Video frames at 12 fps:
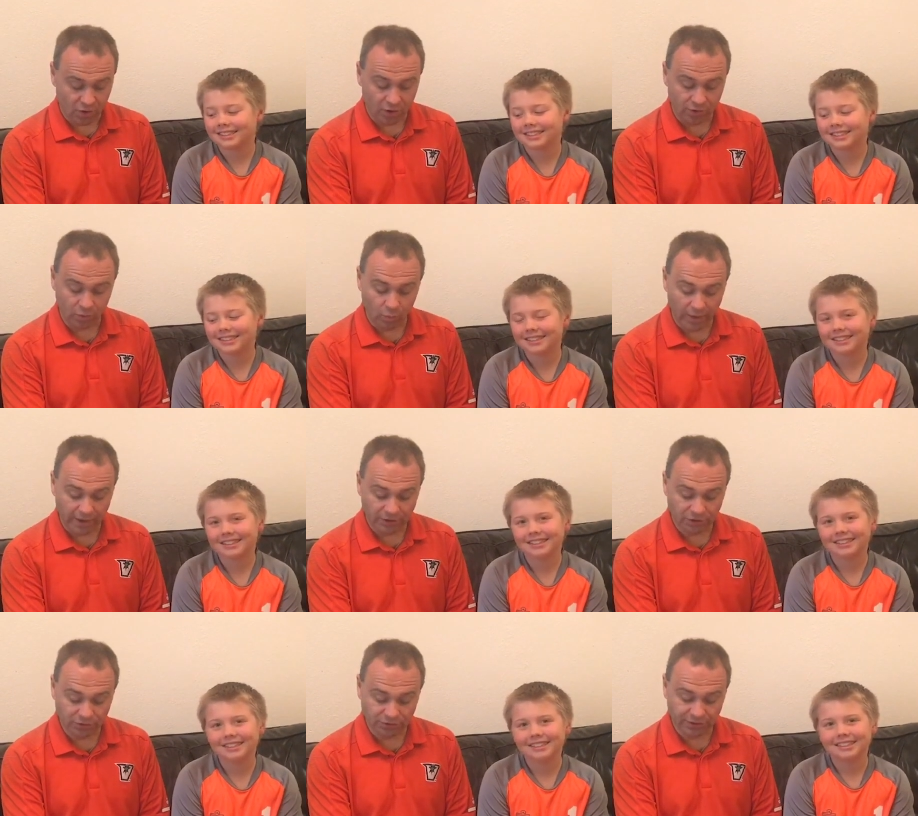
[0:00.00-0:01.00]
Speaker 1: on the
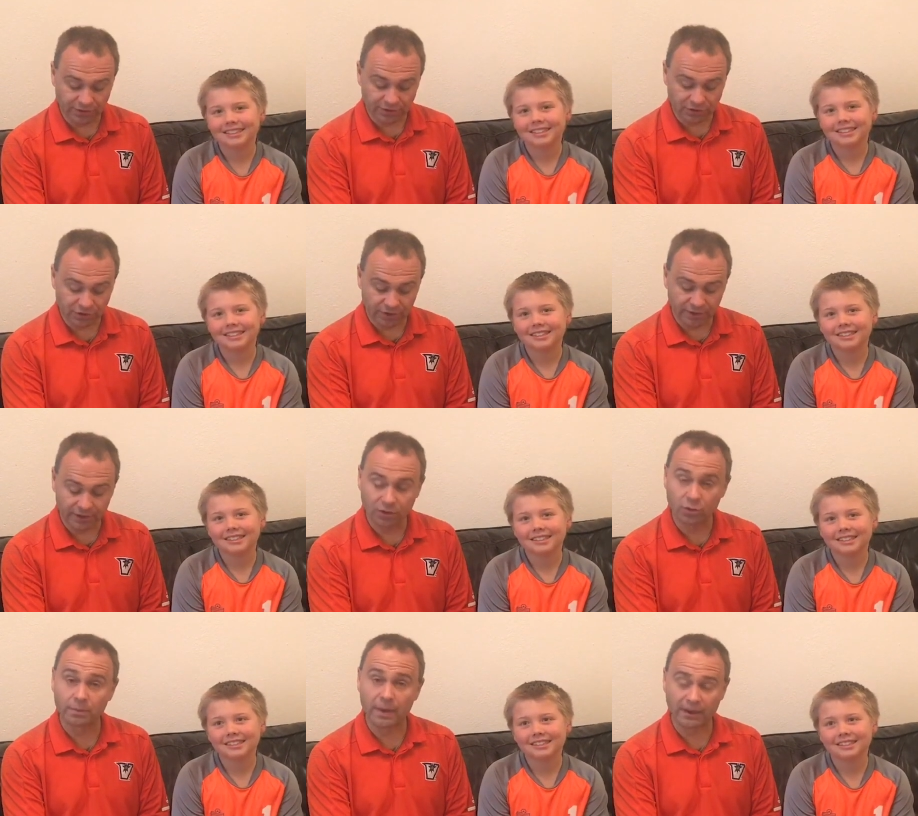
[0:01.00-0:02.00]
way, she'll see the tree
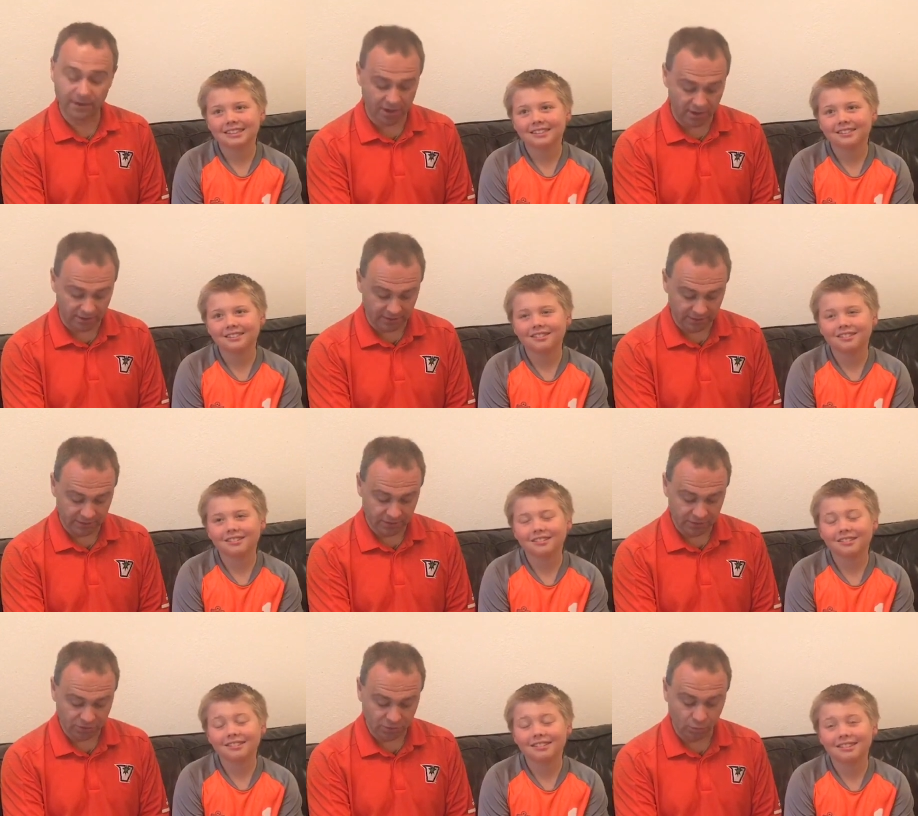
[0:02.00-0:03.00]
in your backyard.
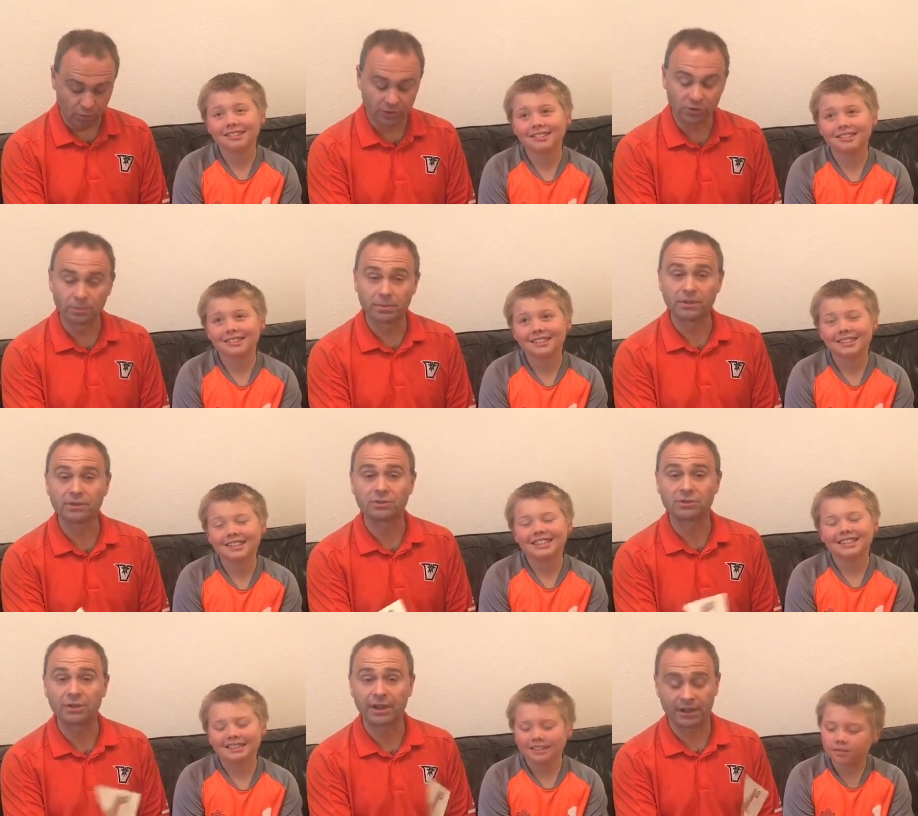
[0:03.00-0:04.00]
She'll want to build a
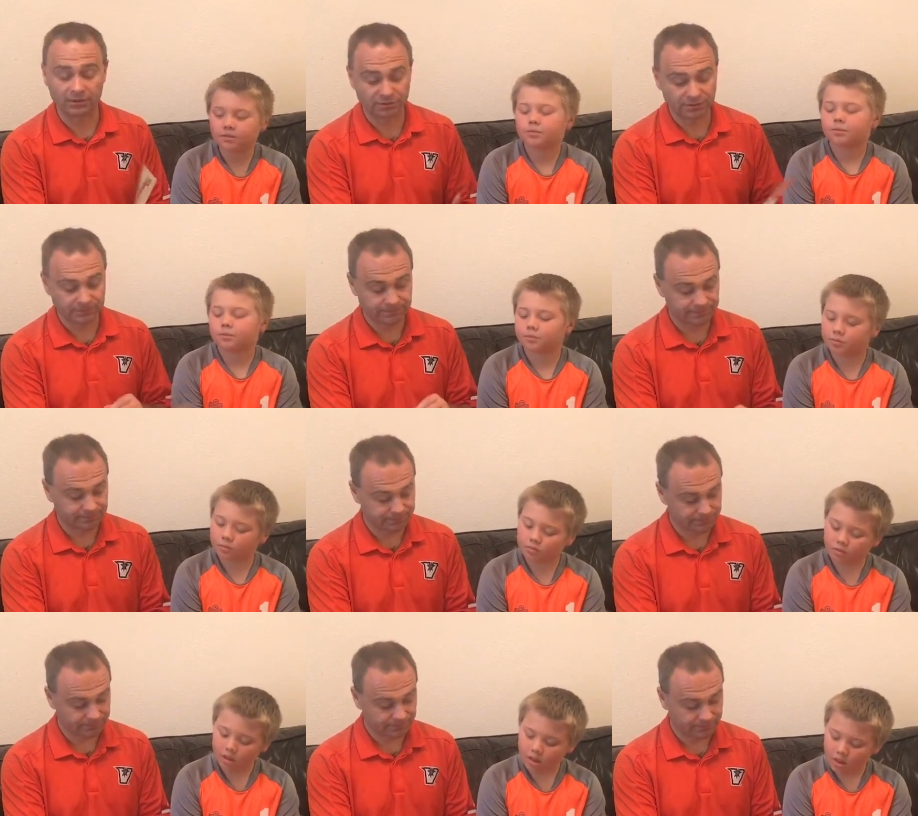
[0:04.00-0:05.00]
treehouse.
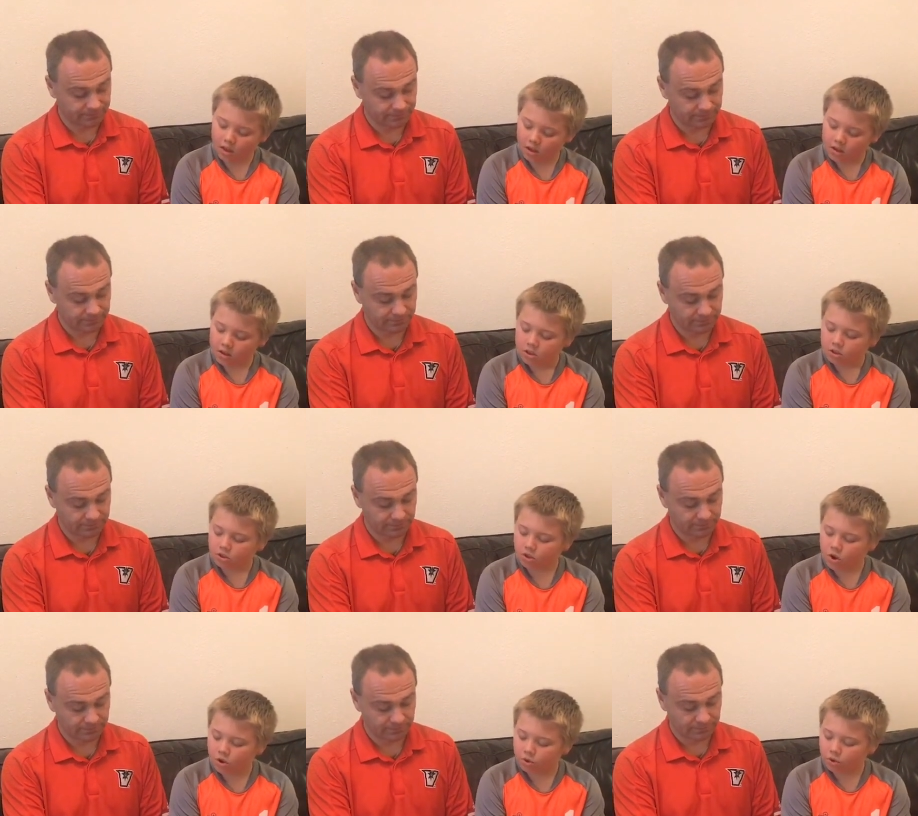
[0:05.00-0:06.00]

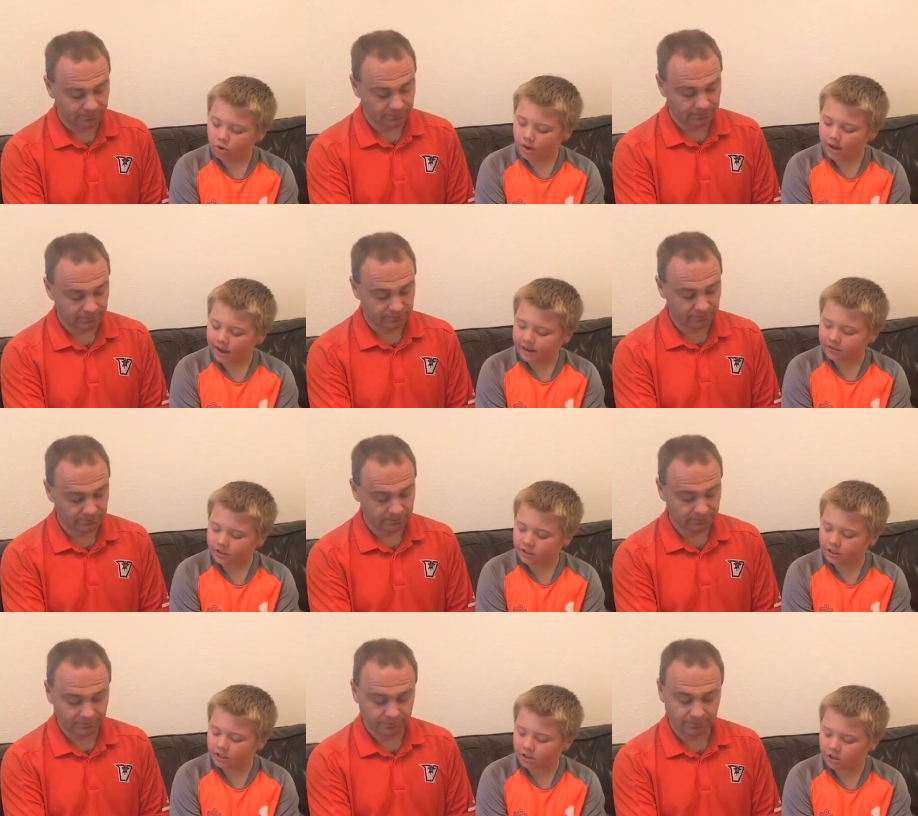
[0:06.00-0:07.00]
Speaker 2: So you'll have
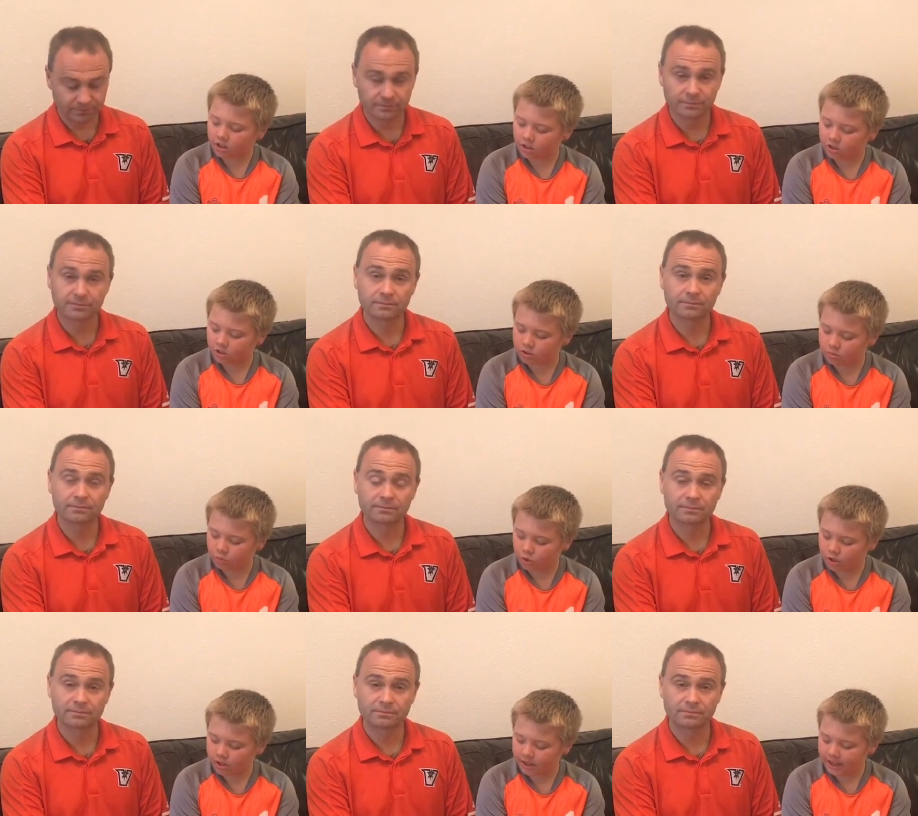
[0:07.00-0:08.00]
to get her some
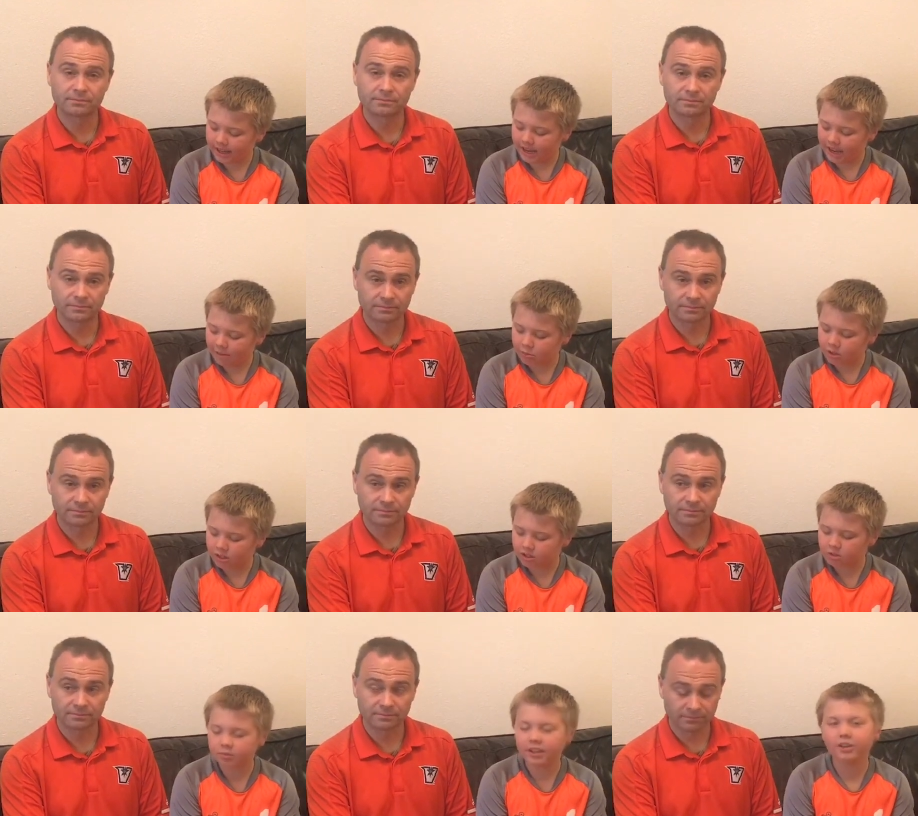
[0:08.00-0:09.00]
wood, a hammer,
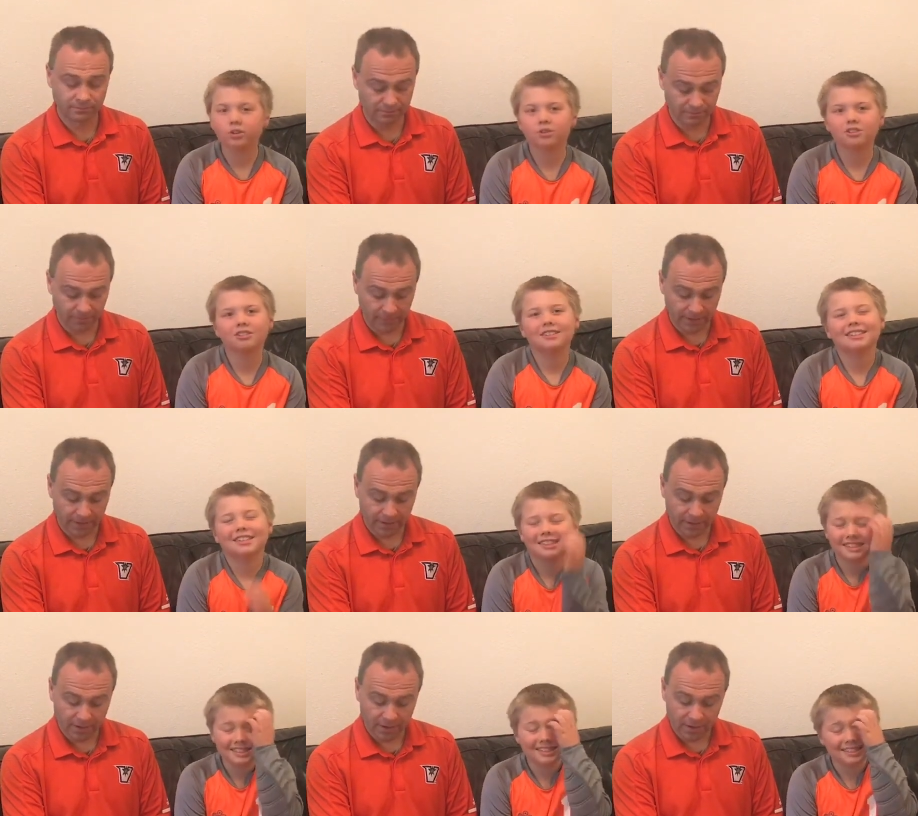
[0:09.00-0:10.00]
and some nails.
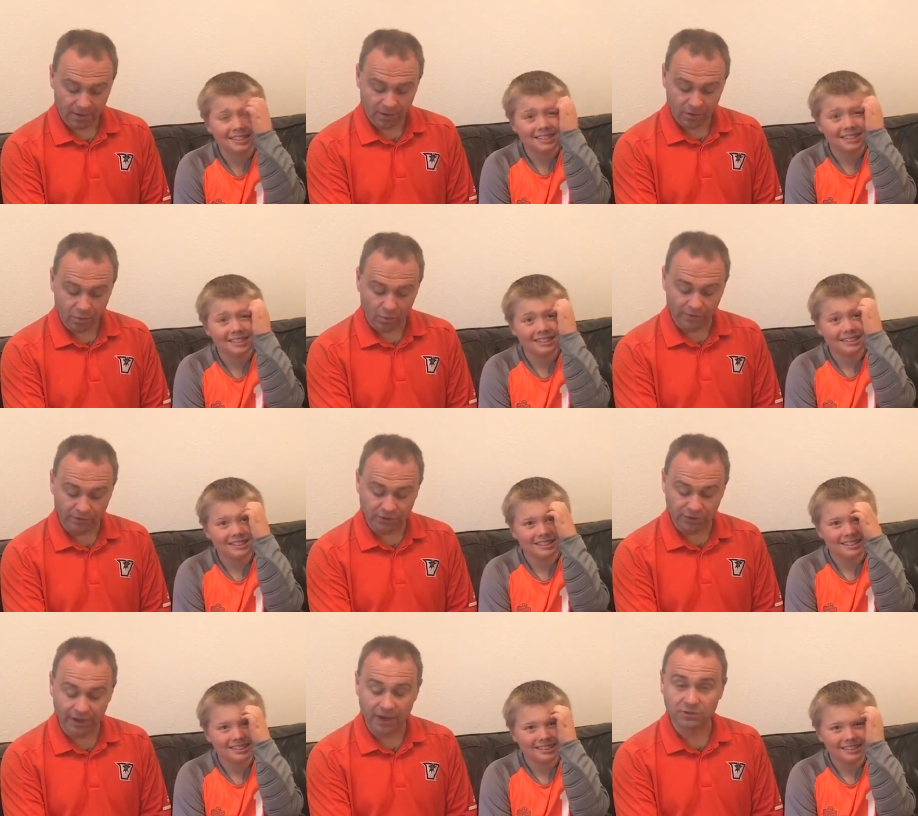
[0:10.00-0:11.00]
Speaker 1: When the
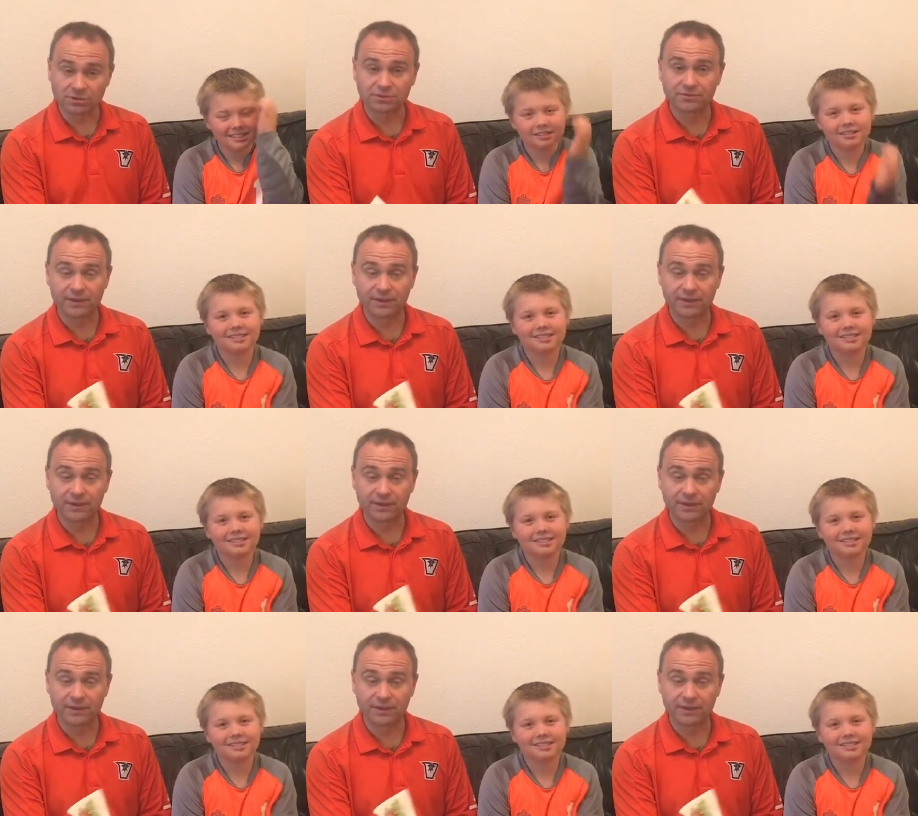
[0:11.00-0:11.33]
treehouse is